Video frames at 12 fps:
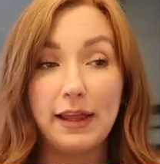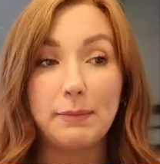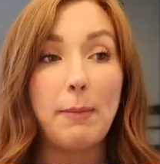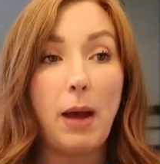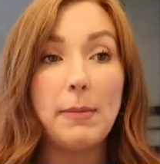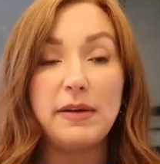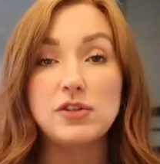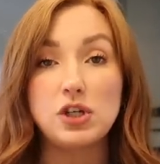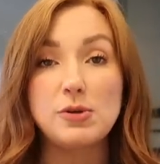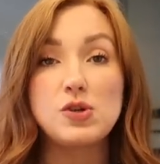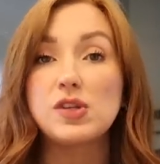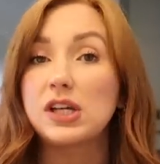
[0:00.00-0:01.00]
Like my mom even
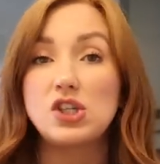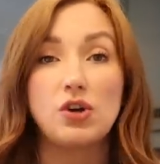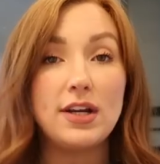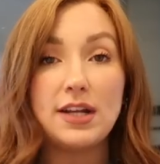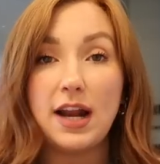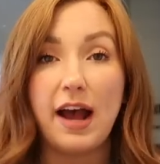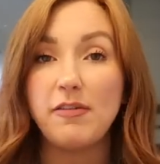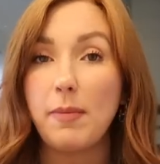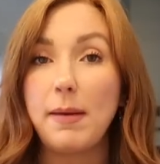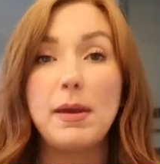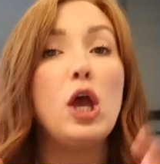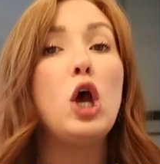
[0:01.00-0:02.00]
told me, she was like, it's a great day to have a
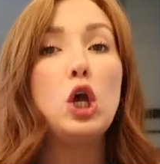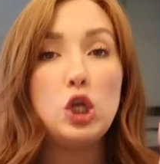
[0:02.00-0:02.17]
baby.